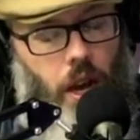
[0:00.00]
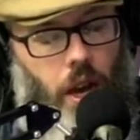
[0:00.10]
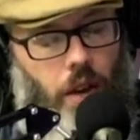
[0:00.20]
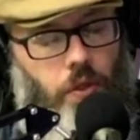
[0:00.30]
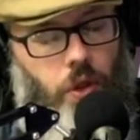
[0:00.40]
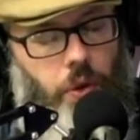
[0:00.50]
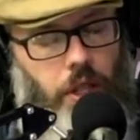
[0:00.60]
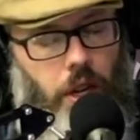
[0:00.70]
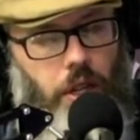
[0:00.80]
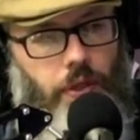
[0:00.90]
Um, so we
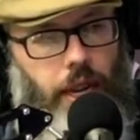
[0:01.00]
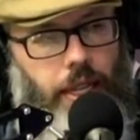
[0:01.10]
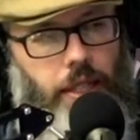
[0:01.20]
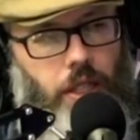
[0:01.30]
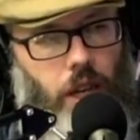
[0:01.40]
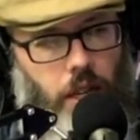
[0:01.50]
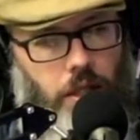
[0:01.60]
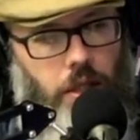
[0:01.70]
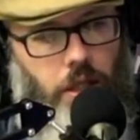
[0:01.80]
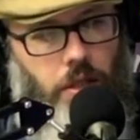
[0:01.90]
talked about
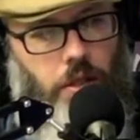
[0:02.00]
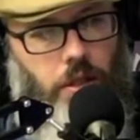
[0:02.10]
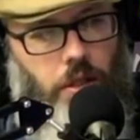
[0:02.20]
injustice